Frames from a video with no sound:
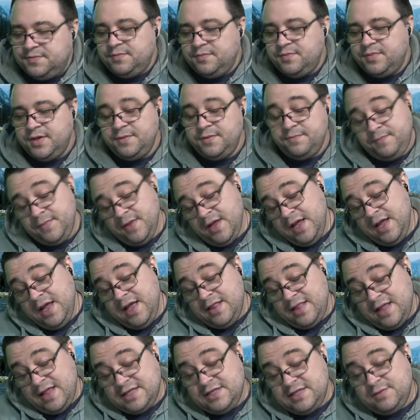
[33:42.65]
But
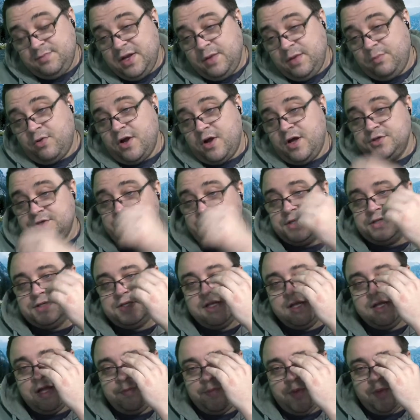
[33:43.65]
that's a big project.
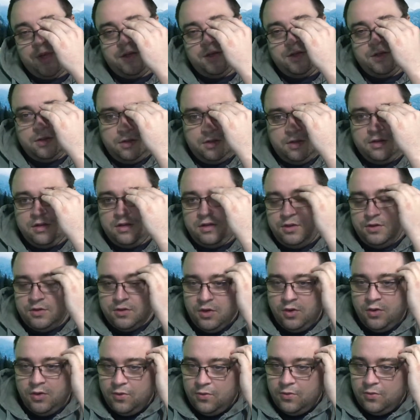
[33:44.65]
I mean, you
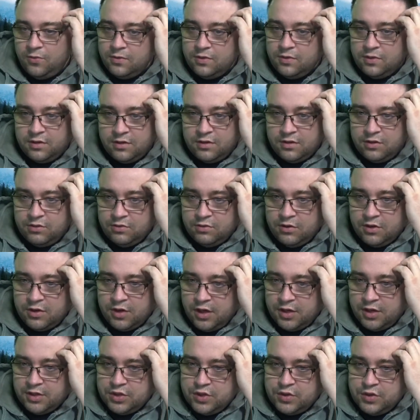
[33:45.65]
look
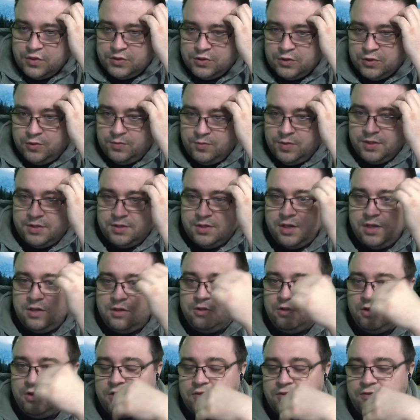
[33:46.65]
on YouTube
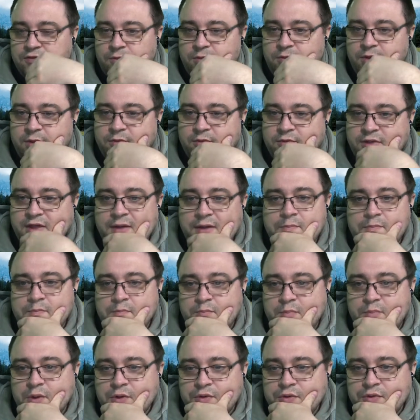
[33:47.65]
and look for people that
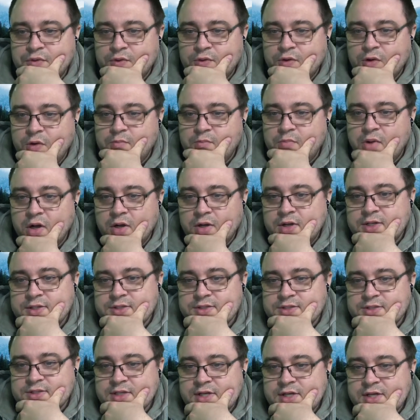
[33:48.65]
build their own
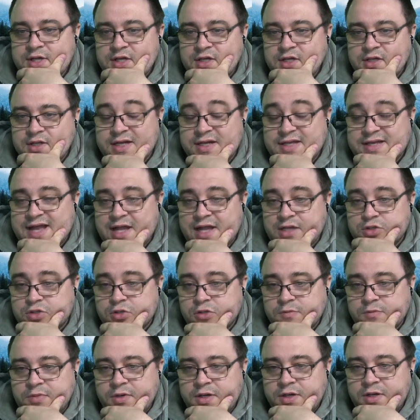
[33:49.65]
ponds, like
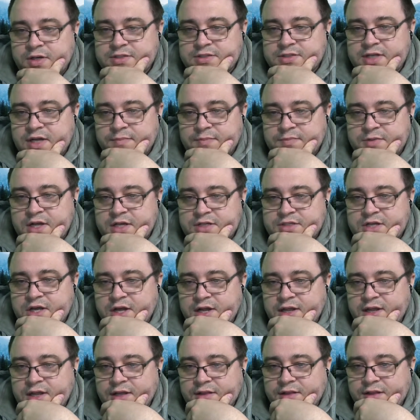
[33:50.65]
natural ponds. I'm not
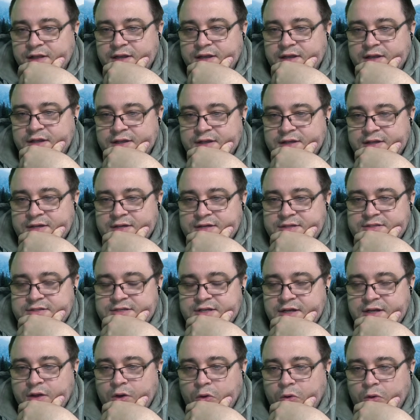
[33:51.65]
talking like
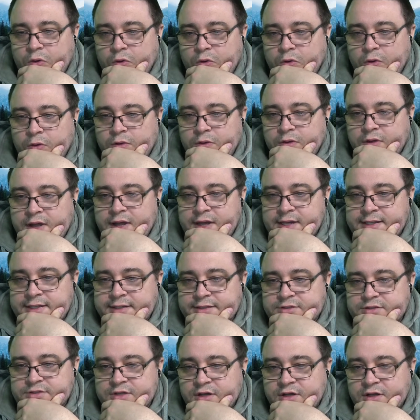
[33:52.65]
dig a hole and
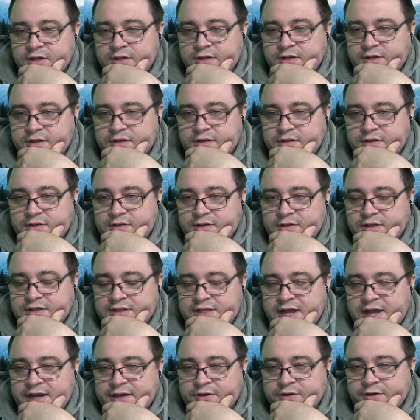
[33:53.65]
install a
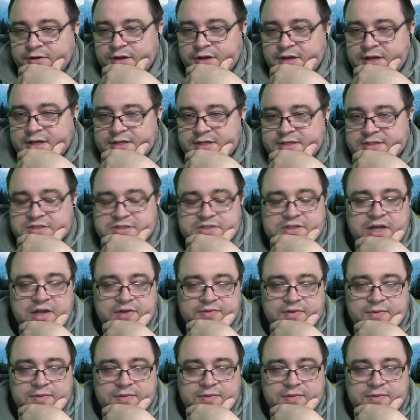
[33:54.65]
liner in it and stuff.